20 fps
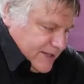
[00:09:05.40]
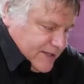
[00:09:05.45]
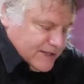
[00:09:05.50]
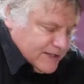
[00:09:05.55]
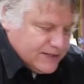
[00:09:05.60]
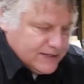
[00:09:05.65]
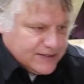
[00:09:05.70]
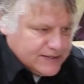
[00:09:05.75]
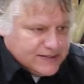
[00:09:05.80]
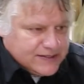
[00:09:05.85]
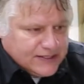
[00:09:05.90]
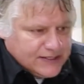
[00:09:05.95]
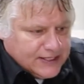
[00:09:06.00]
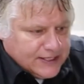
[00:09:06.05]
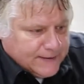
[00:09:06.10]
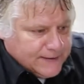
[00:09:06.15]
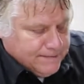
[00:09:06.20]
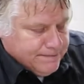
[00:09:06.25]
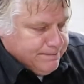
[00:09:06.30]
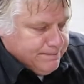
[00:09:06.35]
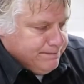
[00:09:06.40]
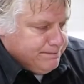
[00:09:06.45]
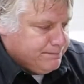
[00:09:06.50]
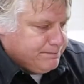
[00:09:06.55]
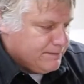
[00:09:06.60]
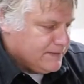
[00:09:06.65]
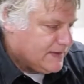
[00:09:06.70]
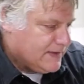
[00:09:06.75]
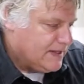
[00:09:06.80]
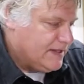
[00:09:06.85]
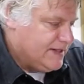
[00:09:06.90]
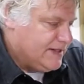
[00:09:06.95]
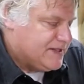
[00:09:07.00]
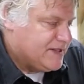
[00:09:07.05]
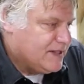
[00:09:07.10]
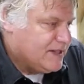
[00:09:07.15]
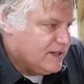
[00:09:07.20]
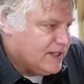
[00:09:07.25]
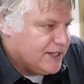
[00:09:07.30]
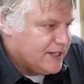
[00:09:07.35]
there's it's
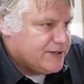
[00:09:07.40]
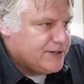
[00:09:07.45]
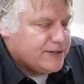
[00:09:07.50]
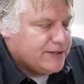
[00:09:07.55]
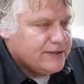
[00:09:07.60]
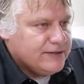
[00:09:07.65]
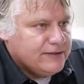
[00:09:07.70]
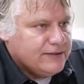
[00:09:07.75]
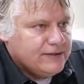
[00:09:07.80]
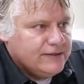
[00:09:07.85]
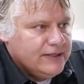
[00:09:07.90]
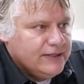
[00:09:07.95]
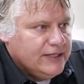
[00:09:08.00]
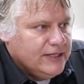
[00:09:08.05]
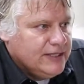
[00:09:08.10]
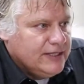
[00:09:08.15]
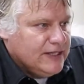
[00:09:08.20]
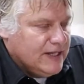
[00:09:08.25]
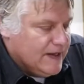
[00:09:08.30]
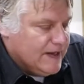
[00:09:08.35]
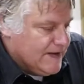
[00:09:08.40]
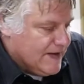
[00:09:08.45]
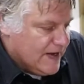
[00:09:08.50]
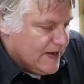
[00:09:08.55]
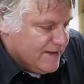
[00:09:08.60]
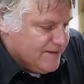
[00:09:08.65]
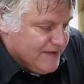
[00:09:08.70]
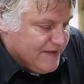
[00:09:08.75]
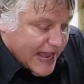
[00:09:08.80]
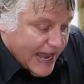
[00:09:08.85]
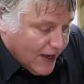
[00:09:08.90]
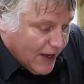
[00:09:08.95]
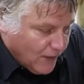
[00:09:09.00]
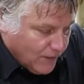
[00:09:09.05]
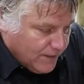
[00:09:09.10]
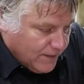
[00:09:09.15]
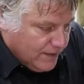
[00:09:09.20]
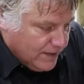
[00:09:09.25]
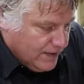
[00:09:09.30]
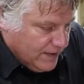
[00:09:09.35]
an electrical
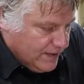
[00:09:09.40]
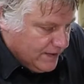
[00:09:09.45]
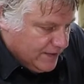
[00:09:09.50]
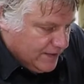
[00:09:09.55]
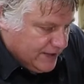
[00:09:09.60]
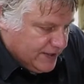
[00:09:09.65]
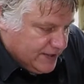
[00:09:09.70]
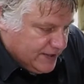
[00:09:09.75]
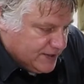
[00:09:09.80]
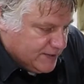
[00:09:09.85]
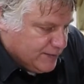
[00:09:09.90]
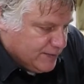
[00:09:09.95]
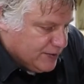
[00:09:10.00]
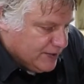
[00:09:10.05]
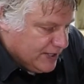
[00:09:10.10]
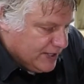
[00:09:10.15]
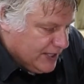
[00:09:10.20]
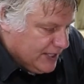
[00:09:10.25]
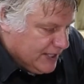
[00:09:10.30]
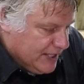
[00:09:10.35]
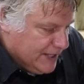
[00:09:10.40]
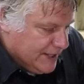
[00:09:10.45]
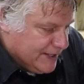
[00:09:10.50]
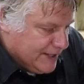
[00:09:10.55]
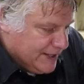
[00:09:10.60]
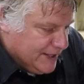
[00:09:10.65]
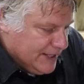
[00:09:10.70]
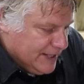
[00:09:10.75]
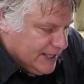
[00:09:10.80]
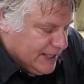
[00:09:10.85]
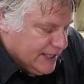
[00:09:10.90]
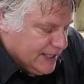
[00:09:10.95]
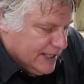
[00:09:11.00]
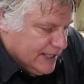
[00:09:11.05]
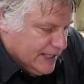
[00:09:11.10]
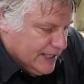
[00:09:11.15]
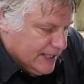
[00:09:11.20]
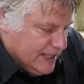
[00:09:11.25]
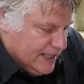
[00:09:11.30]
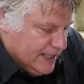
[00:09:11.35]
valve that is put in here,
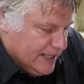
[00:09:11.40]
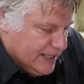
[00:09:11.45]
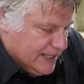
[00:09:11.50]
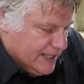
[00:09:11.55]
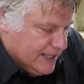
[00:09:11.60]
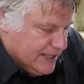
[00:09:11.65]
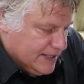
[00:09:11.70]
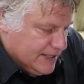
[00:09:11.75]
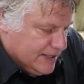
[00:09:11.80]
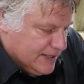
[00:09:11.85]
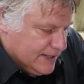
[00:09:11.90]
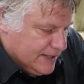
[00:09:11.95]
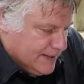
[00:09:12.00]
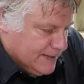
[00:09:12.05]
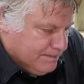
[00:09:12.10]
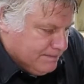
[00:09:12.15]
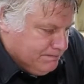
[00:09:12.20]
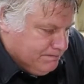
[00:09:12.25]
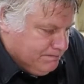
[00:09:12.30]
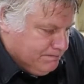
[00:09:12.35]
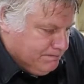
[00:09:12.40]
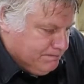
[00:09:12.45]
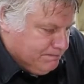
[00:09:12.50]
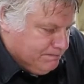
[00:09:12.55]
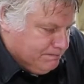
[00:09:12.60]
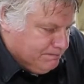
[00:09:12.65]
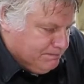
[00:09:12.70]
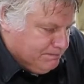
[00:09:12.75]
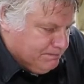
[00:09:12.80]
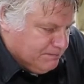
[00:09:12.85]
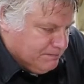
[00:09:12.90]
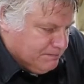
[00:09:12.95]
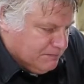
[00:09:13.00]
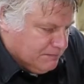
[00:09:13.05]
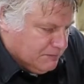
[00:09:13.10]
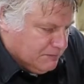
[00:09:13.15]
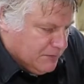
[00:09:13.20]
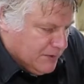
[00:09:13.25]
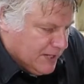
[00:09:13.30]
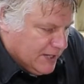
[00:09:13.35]
and
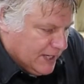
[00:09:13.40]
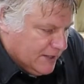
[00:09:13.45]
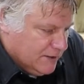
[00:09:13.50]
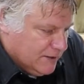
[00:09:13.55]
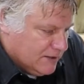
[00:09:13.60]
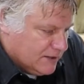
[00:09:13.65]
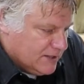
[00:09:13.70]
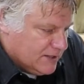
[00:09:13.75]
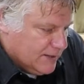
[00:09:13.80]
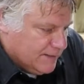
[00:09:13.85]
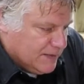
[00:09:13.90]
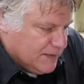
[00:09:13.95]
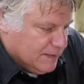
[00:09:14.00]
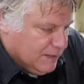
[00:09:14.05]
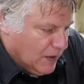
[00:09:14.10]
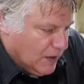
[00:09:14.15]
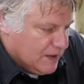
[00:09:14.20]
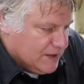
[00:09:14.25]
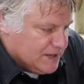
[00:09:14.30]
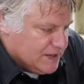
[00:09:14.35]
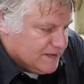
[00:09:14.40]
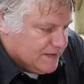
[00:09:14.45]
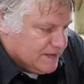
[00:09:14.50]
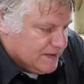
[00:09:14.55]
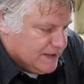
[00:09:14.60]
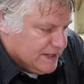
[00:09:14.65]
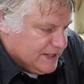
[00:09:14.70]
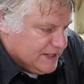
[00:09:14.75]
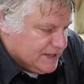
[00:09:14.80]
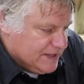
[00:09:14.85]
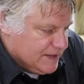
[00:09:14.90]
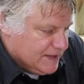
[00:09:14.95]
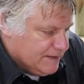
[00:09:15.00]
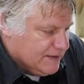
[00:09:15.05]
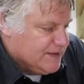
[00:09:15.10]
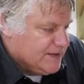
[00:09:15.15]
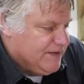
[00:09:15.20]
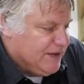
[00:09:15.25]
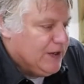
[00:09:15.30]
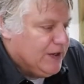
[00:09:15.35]
when I looked up the parts for this, it
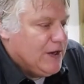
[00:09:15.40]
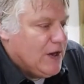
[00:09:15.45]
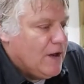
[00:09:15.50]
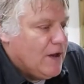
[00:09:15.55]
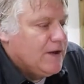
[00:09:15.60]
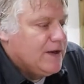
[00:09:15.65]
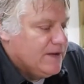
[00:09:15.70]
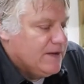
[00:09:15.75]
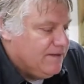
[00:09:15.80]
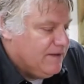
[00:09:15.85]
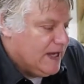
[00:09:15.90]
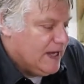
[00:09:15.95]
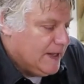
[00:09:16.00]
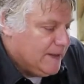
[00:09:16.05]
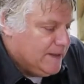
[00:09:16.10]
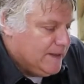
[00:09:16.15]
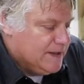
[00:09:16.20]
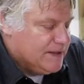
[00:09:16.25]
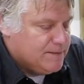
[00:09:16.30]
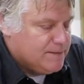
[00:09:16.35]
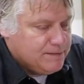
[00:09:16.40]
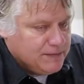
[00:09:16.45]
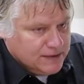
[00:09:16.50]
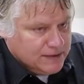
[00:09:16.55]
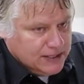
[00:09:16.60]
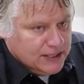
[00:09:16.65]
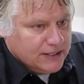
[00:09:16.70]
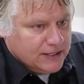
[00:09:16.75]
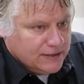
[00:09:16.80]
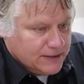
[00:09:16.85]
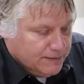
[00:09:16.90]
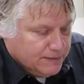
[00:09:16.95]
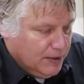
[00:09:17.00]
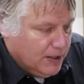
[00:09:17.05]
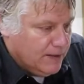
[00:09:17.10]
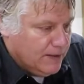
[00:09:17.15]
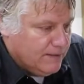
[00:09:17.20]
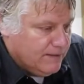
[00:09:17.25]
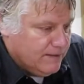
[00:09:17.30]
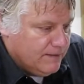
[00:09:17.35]
was very hard to find this particular pump.